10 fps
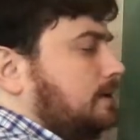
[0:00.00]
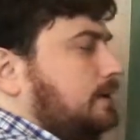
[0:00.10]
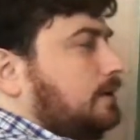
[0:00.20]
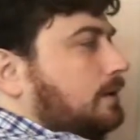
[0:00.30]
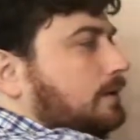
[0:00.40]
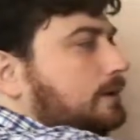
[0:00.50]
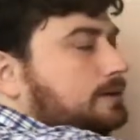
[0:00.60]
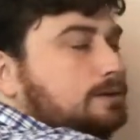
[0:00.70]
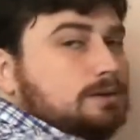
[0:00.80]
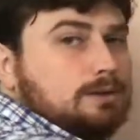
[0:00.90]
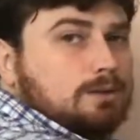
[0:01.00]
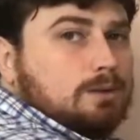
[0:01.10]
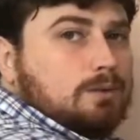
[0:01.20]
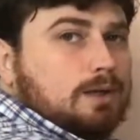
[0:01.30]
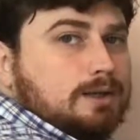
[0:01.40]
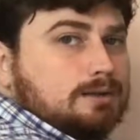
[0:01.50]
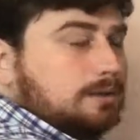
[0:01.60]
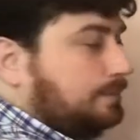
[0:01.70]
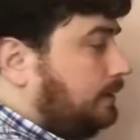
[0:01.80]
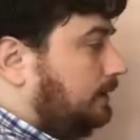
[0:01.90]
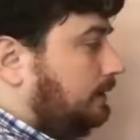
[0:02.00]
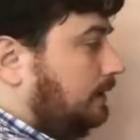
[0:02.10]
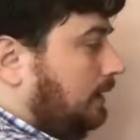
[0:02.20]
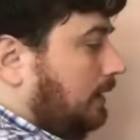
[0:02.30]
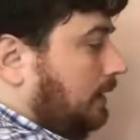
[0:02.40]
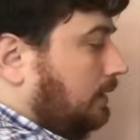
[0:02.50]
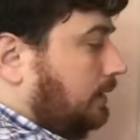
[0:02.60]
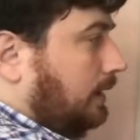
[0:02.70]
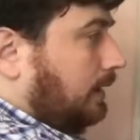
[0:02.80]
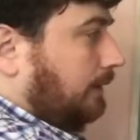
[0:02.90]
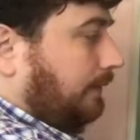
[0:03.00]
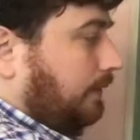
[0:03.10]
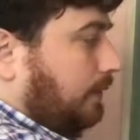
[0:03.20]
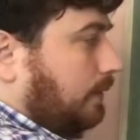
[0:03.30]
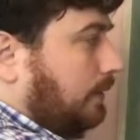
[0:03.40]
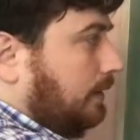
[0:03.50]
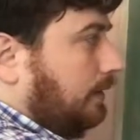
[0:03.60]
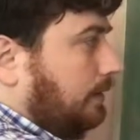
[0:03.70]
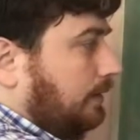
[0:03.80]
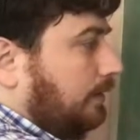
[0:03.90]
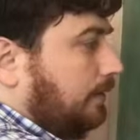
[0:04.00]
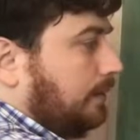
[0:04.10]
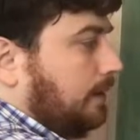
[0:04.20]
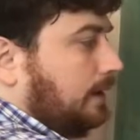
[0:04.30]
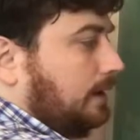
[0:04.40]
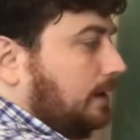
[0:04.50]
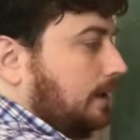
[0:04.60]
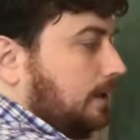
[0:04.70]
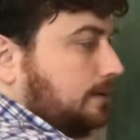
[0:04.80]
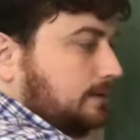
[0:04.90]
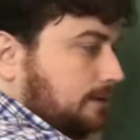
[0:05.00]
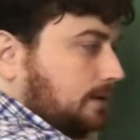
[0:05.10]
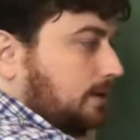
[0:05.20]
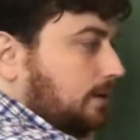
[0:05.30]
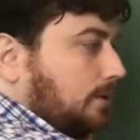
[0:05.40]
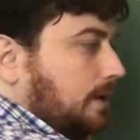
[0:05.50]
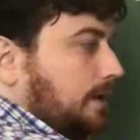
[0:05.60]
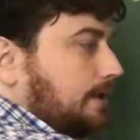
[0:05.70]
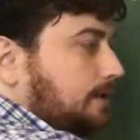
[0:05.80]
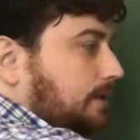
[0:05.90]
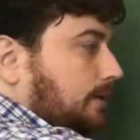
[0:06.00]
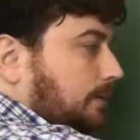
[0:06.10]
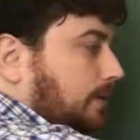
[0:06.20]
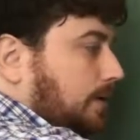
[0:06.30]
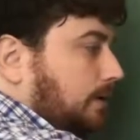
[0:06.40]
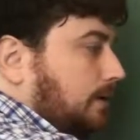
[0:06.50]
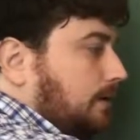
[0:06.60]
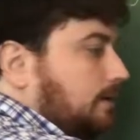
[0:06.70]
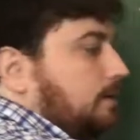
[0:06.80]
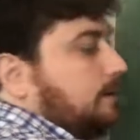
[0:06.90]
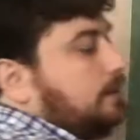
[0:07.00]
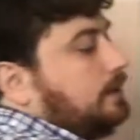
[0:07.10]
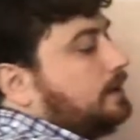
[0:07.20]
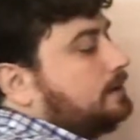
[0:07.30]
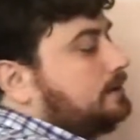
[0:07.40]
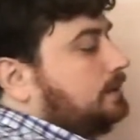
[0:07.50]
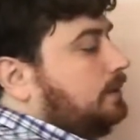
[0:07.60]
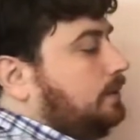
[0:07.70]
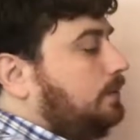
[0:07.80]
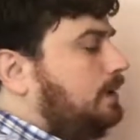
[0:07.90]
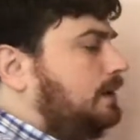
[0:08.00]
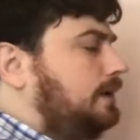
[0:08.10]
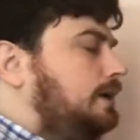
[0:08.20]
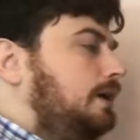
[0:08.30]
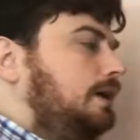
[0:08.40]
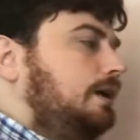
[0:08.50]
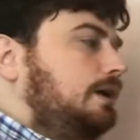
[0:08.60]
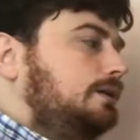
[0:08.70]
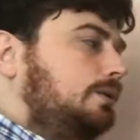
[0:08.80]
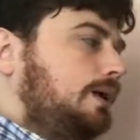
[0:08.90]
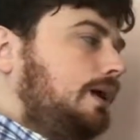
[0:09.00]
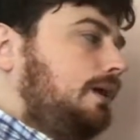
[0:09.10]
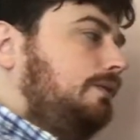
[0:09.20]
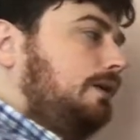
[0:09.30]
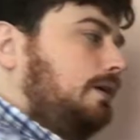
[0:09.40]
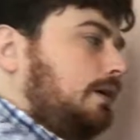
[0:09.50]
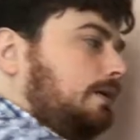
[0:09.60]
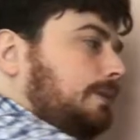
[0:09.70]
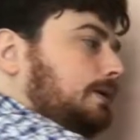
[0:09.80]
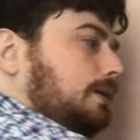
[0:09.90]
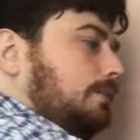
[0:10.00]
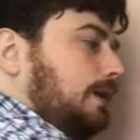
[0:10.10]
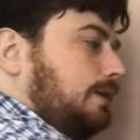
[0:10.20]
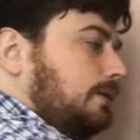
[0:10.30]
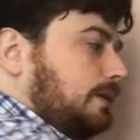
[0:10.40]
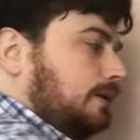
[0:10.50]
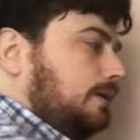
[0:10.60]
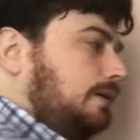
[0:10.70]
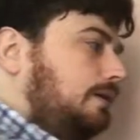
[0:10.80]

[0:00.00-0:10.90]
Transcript: 0, because there's 0 y's up here. And then I get 4, 3, 0 y's and 1, or 0 x's and 1 y. So I have the augmented matrix